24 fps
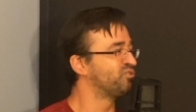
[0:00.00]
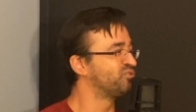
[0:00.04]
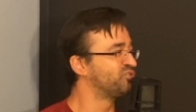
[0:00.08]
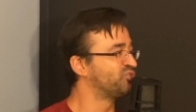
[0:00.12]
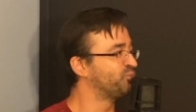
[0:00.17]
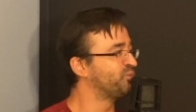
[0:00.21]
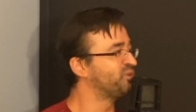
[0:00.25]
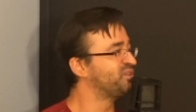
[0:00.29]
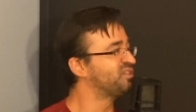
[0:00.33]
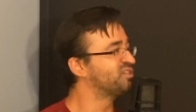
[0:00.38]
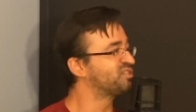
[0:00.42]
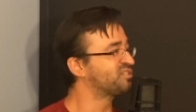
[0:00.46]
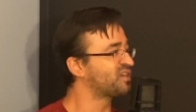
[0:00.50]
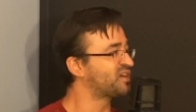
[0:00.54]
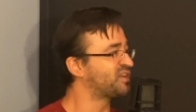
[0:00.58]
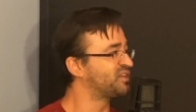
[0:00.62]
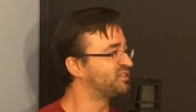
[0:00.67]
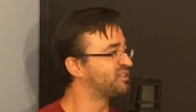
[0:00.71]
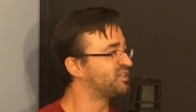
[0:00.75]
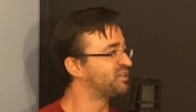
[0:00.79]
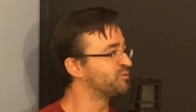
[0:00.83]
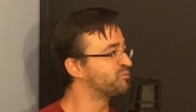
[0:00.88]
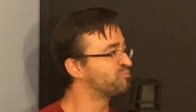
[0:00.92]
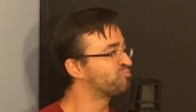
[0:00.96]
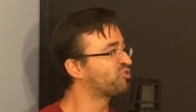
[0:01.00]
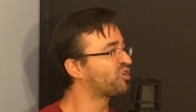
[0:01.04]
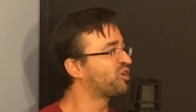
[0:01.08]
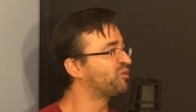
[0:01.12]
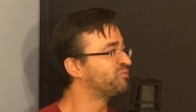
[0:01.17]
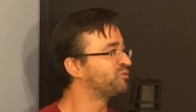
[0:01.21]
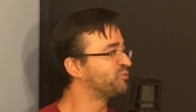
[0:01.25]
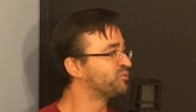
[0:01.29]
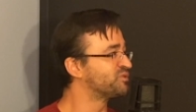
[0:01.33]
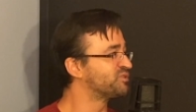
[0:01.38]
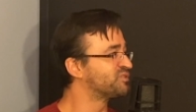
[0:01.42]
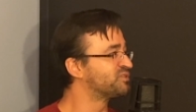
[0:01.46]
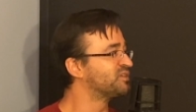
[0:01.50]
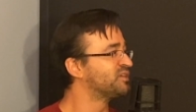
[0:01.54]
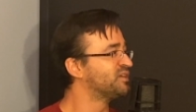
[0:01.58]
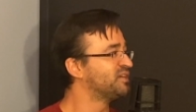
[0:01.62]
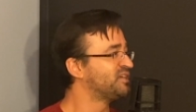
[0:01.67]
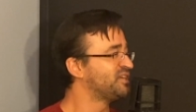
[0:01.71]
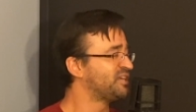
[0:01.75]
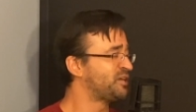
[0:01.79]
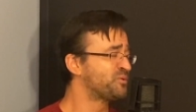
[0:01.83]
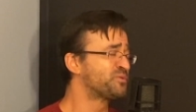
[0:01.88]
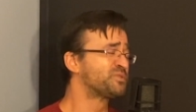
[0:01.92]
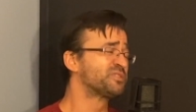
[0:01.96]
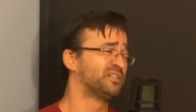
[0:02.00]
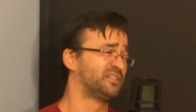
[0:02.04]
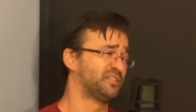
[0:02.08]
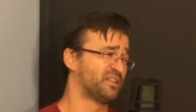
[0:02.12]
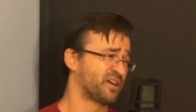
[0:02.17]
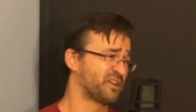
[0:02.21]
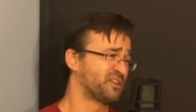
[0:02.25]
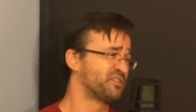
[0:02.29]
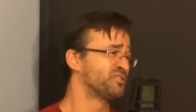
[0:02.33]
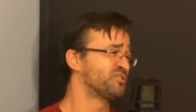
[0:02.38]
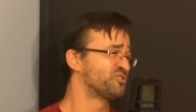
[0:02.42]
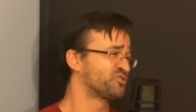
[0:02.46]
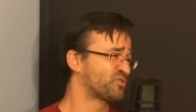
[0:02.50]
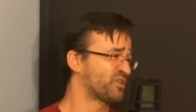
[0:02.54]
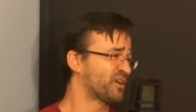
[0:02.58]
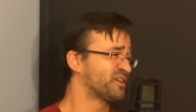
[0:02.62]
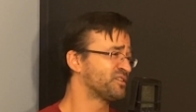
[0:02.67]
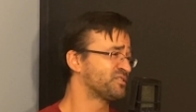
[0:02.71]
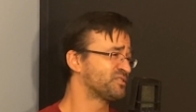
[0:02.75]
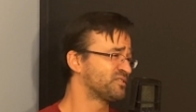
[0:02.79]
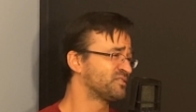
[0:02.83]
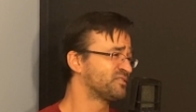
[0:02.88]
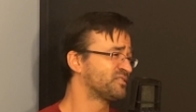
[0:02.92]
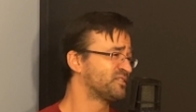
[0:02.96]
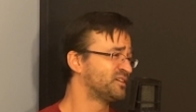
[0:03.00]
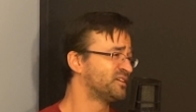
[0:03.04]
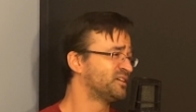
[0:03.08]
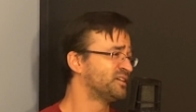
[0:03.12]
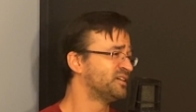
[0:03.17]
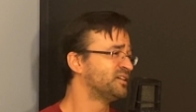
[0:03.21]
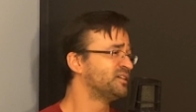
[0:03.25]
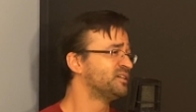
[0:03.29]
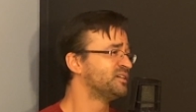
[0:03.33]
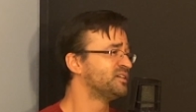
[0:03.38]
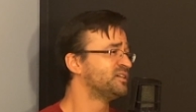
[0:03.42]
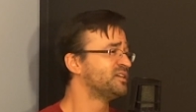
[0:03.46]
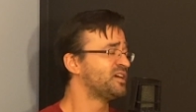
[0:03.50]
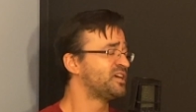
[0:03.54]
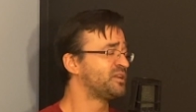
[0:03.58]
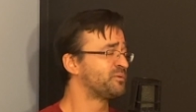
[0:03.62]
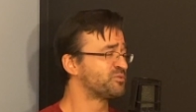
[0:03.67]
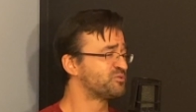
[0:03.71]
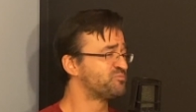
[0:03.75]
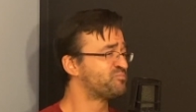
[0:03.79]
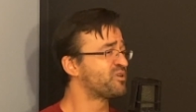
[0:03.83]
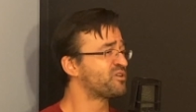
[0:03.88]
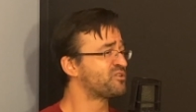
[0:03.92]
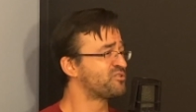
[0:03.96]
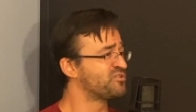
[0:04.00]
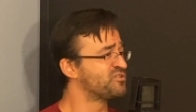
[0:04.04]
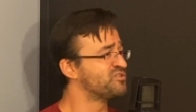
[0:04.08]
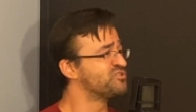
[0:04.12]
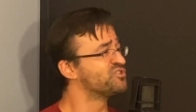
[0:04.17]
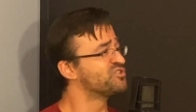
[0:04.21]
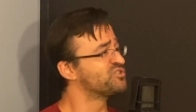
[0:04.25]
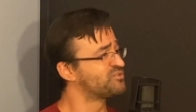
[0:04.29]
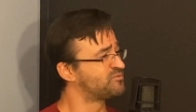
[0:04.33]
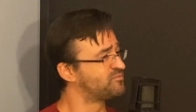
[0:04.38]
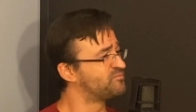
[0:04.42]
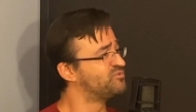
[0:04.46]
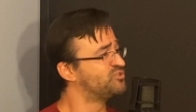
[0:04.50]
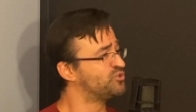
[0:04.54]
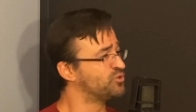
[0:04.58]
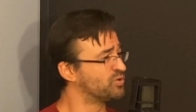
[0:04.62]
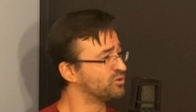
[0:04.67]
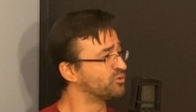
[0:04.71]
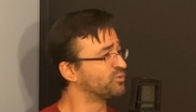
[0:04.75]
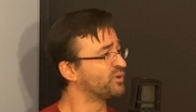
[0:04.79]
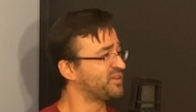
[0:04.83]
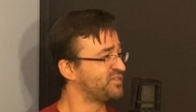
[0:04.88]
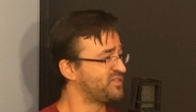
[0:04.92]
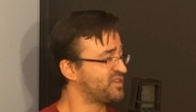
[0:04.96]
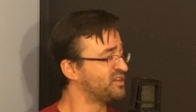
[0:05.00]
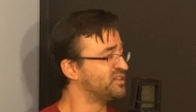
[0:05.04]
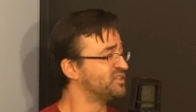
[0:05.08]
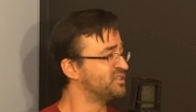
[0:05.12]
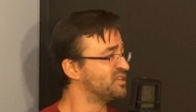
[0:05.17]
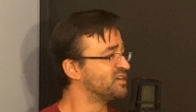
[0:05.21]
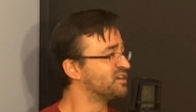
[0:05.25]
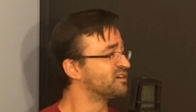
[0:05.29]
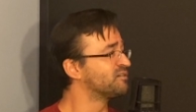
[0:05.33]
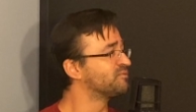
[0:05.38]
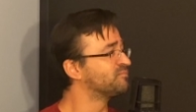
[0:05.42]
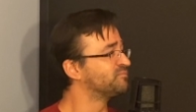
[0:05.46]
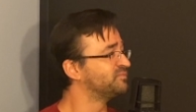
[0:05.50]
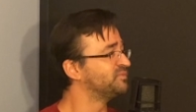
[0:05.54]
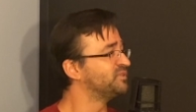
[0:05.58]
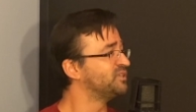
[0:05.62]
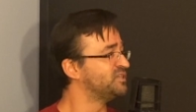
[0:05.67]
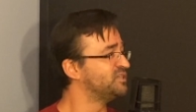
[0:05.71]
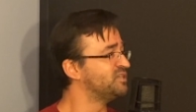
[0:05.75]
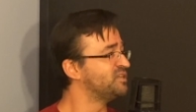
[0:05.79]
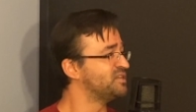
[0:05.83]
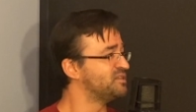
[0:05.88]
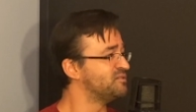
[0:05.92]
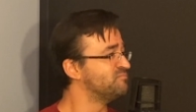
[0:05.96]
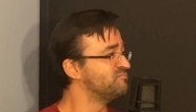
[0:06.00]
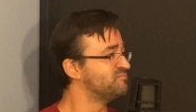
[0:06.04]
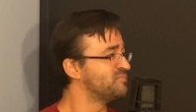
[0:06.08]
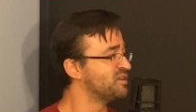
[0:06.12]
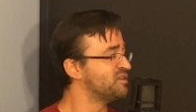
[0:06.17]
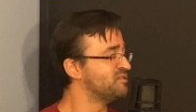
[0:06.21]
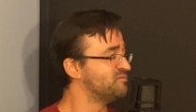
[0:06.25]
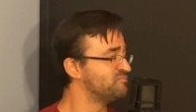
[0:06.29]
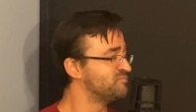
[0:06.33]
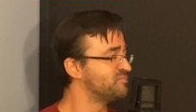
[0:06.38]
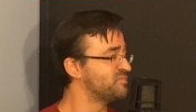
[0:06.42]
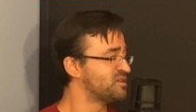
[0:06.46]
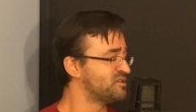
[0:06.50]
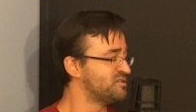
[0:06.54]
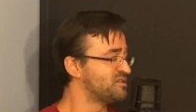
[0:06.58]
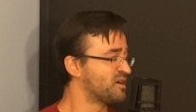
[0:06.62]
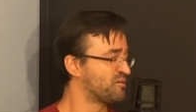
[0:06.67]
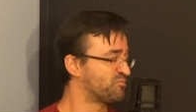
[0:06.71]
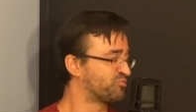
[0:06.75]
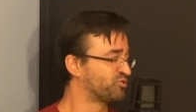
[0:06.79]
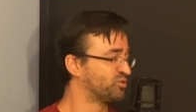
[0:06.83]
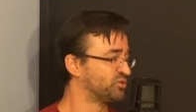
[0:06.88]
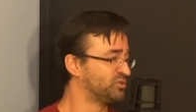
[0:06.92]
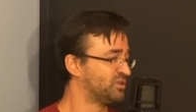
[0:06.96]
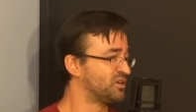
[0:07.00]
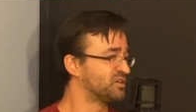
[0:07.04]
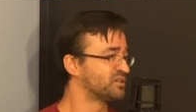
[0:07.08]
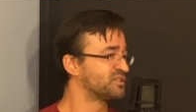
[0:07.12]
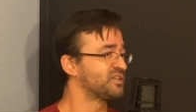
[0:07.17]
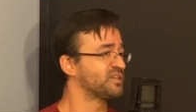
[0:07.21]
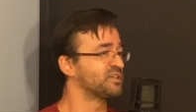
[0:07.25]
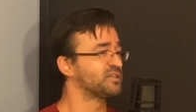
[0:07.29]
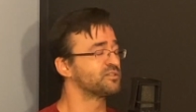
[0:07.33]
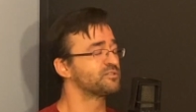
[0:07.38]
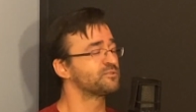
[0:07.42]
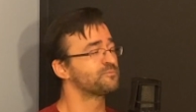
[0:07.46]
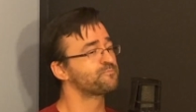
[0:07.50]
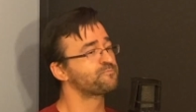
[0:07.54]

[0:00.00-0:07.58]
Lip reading: and we decided that it probably he was in a lot of distress. Mm-hmm. And it was better to just do it right then and there and not prolong things.